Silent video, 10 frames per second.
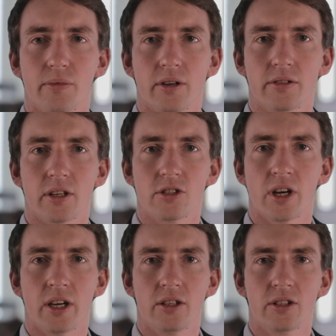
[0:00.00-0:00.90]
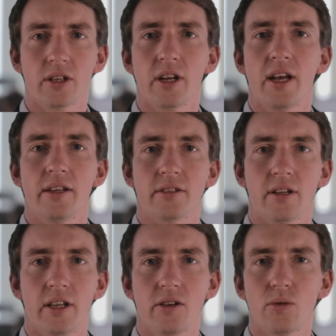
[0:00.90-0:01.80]
process change, is the
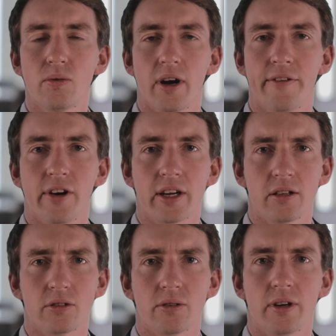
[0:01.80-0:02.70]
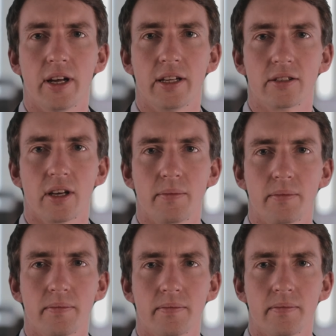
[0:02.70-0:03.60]
legal and regulatory landscape.
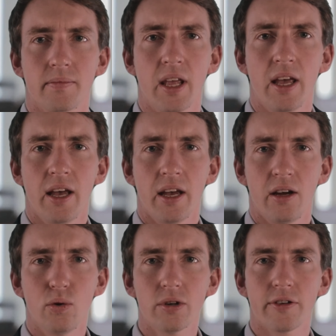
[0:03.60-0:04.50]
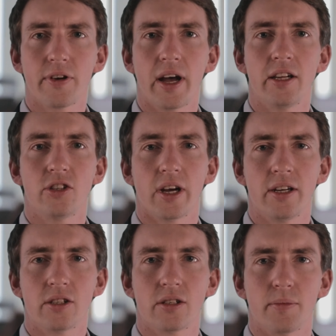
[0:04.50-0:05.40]
In order for any
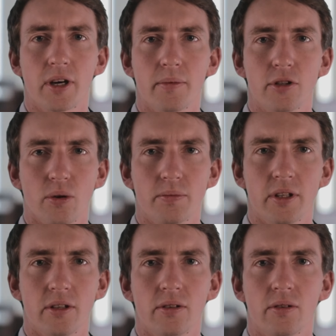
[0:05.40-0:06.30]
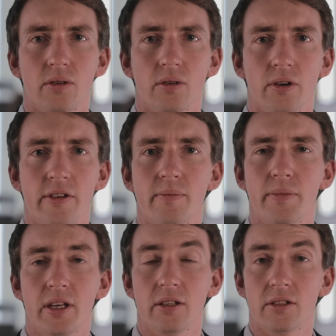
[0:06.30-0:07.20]
change to become adopted, or even
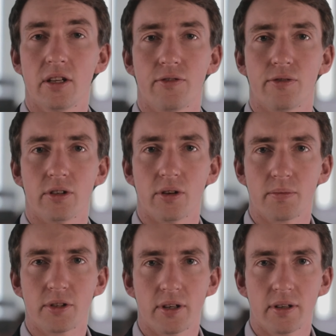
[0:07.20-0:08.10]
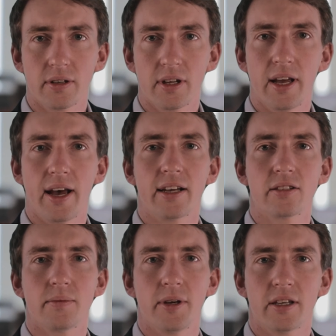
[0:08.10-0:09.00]
be considered for adoption, it has
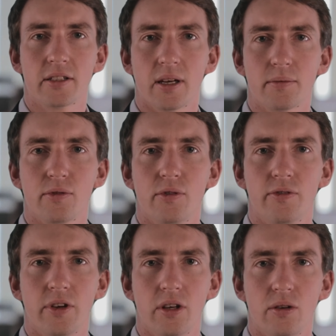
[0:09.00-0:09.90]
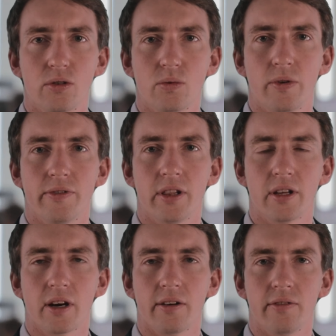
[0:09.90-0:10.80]
to be acceptable for use within
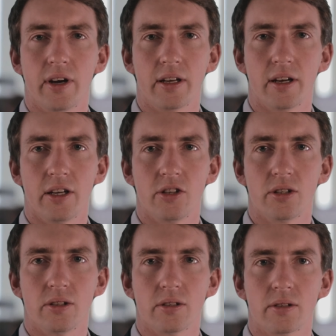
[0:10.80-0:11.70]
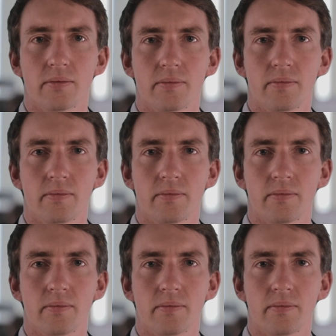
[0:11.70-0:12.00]
the current regulations.